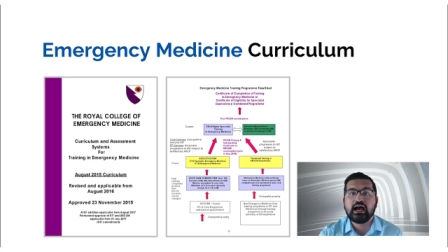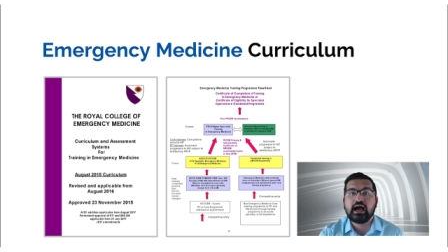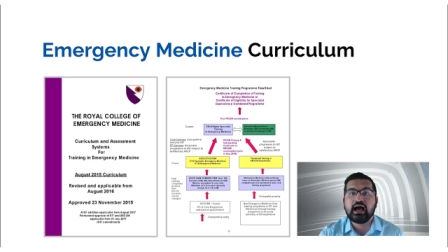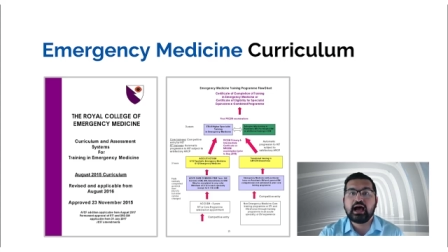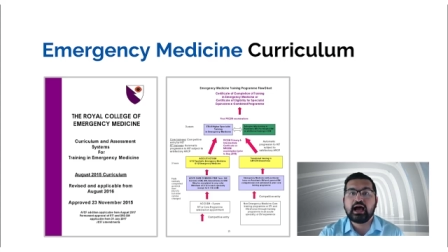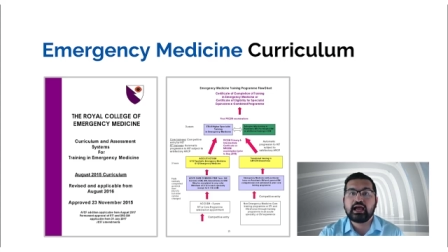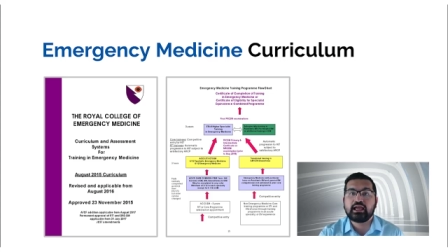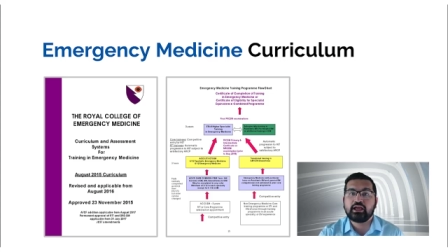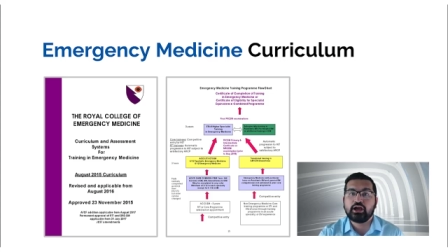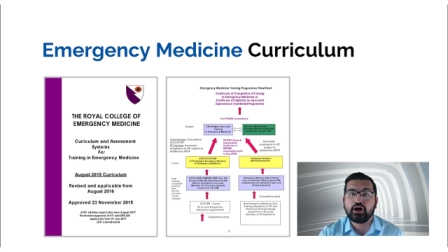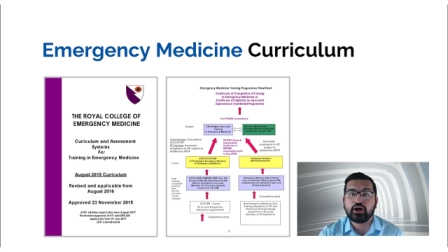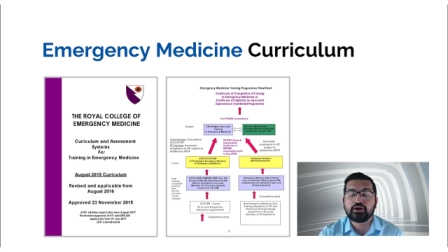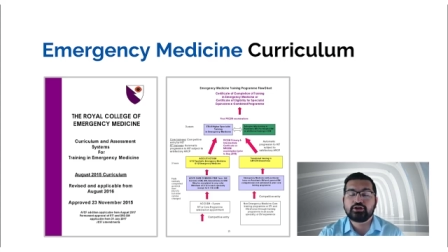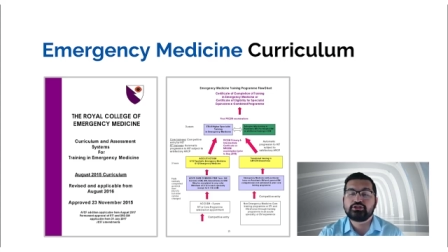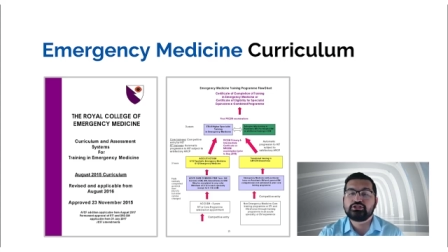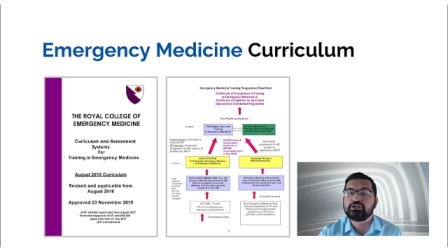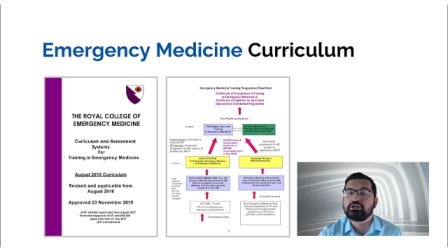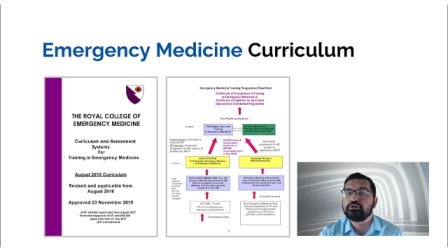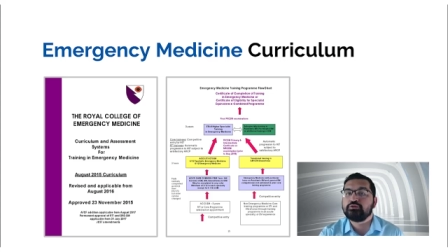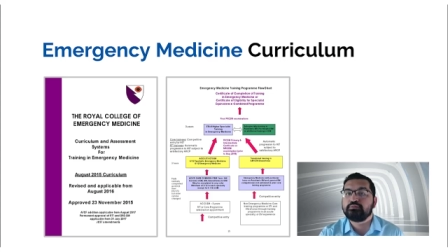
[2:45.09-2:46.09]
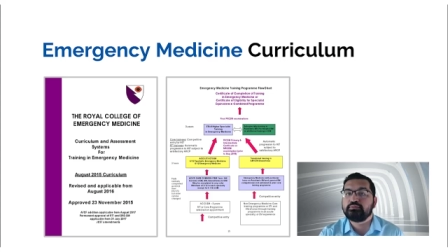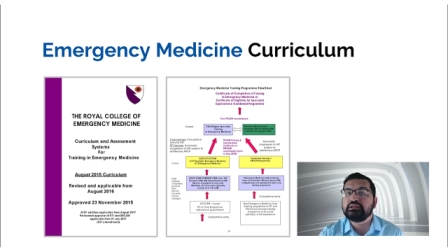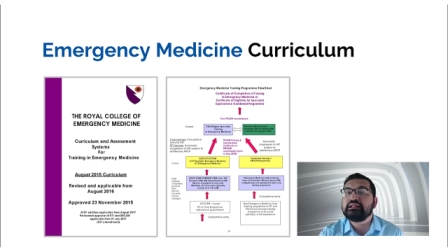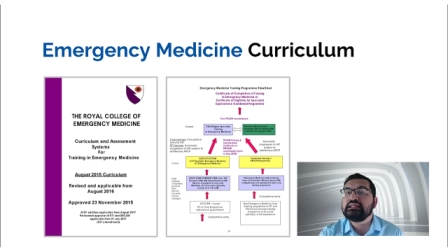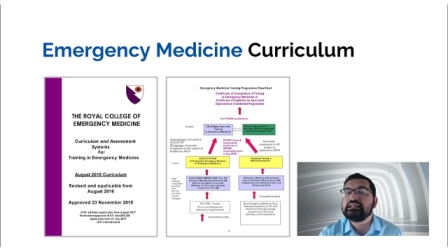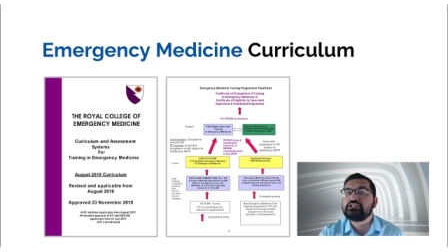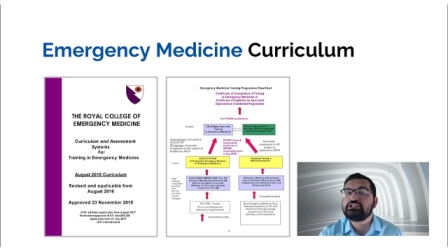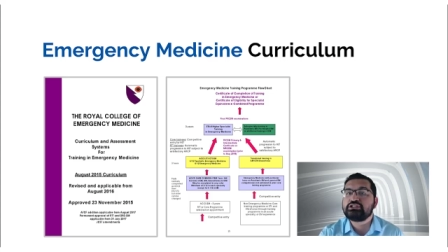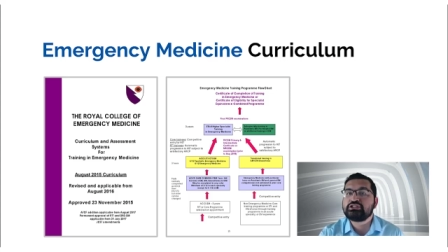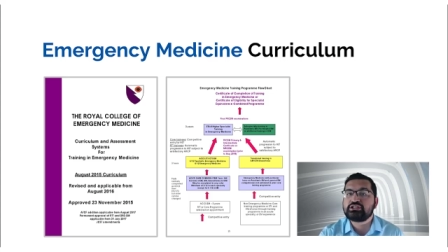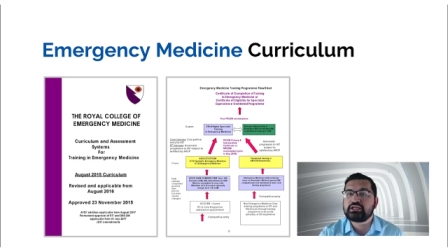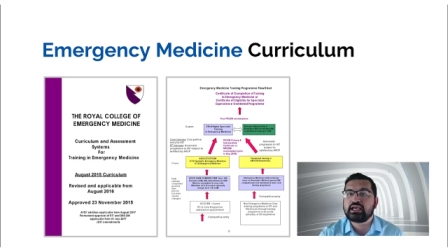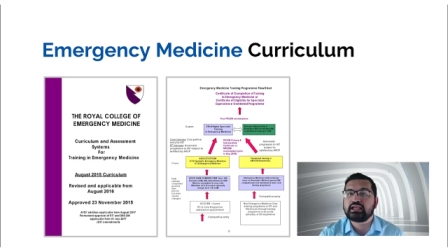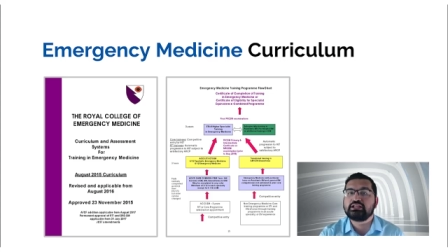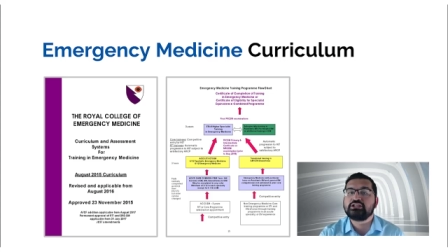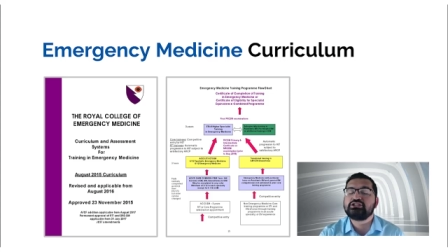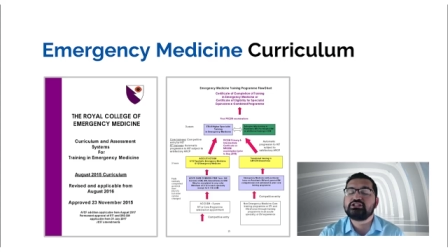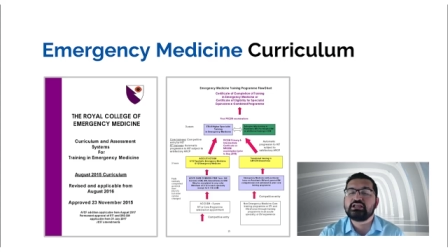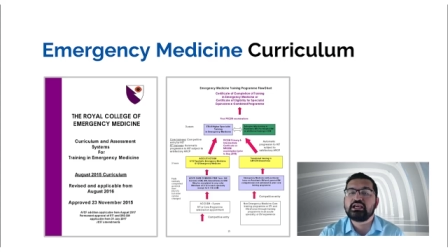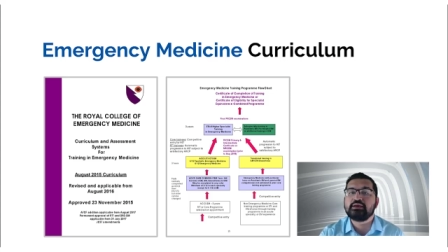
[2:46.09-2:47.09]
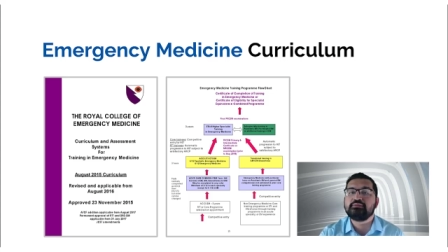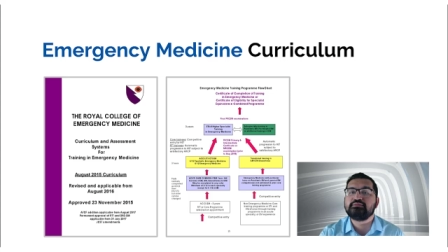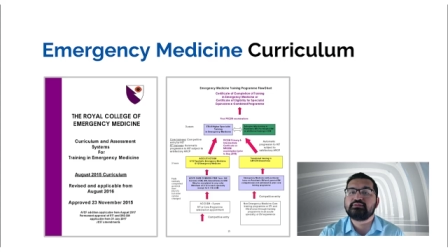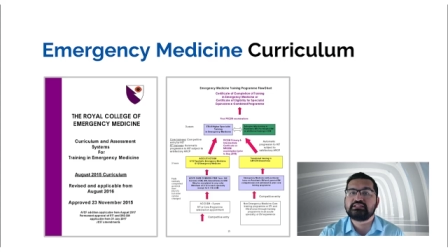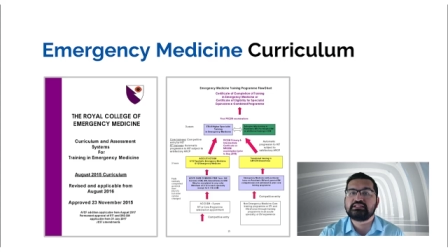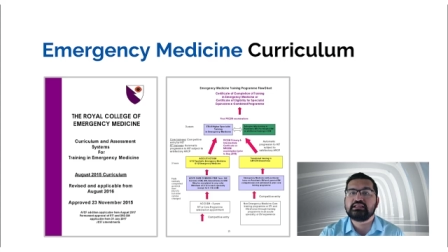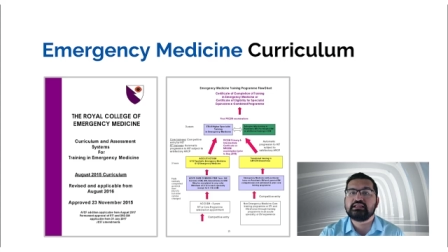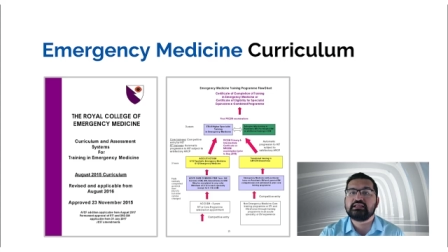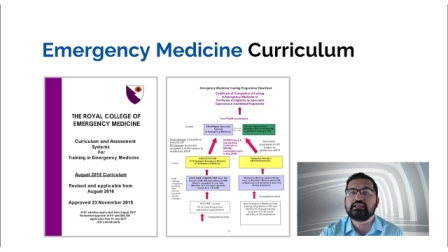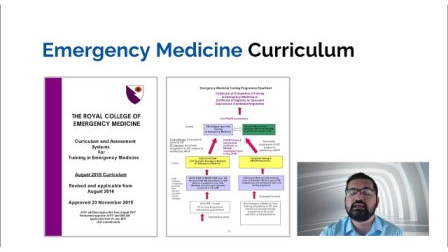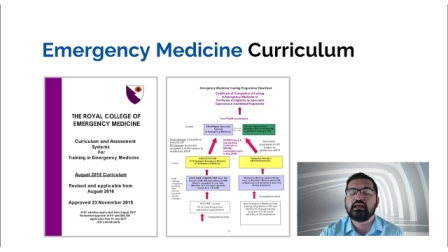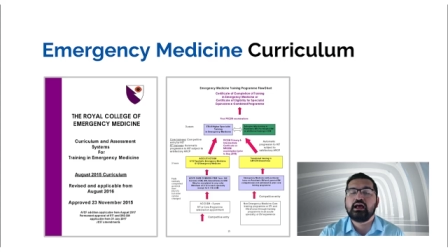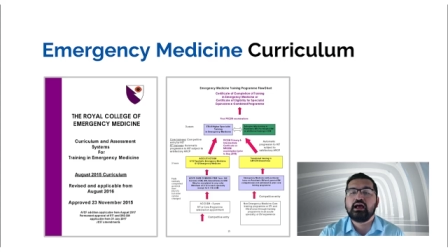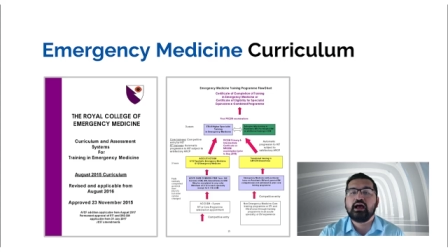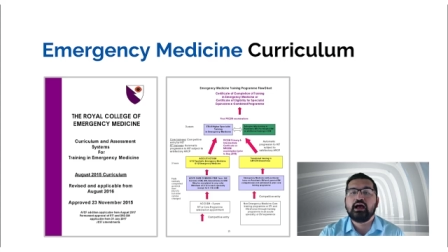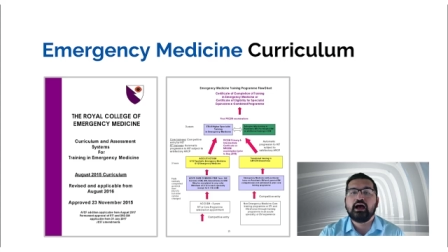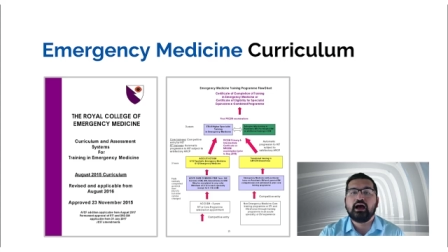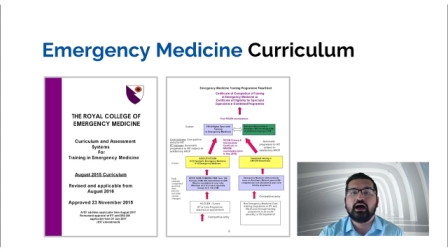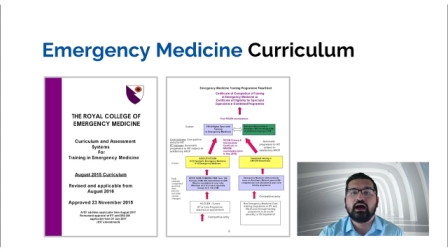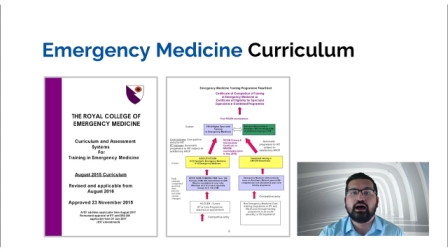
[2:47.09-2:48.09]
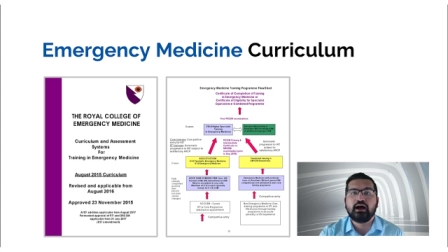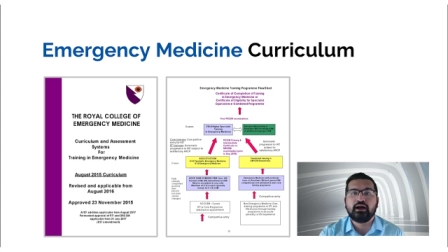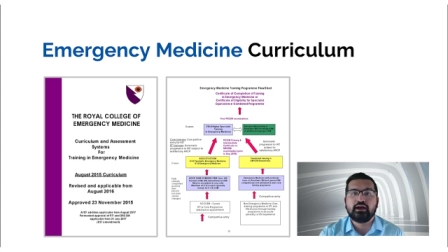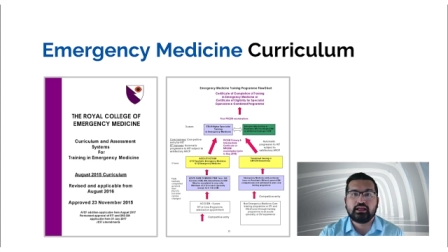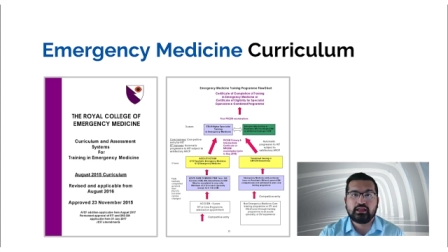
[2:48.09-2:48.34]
I urge you please check GMC uh,